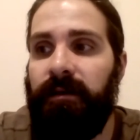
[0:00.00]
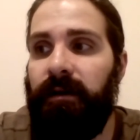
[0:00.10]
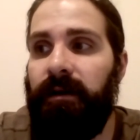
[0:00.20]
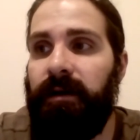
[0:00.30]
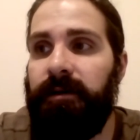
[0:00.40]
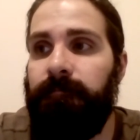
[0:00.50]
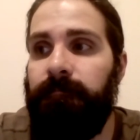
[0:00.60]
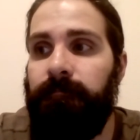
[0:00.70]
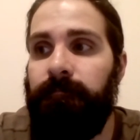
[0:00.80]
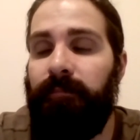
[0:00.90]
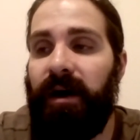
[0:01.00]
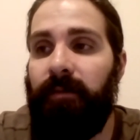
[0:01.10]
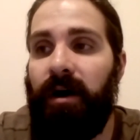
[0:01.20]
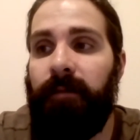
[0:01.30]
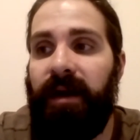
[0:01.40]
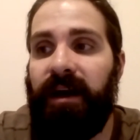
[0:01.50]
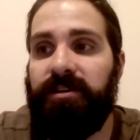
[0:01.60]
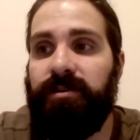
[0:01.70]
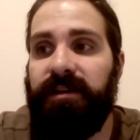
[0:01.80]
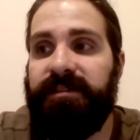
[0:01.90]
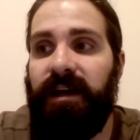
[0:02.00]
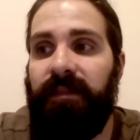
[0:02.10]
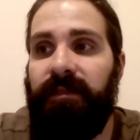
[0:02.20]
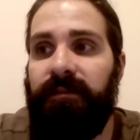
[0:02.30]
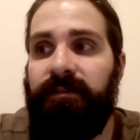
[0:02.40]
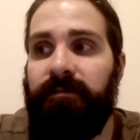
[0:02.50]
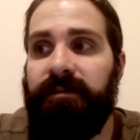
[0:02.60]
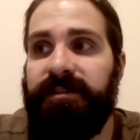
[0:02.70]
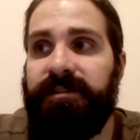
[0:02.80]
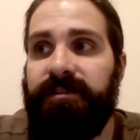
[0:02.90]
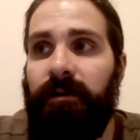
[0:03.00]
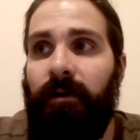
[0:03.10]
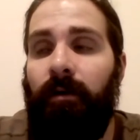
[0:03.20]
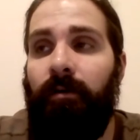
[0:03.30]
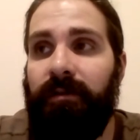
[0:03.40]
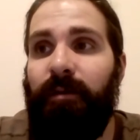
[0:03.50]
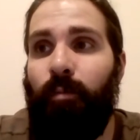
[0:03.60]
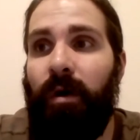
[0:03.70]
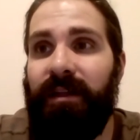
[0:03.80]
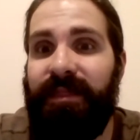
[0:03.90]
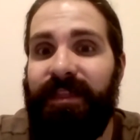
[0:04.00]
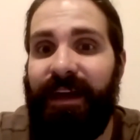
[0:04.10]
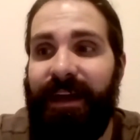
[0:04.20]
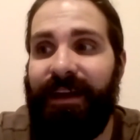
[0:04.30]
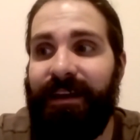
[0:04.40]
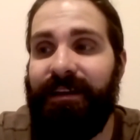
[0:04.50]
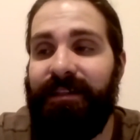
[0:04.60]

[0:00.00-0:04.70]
Uh, my mom actually said that there was only one thing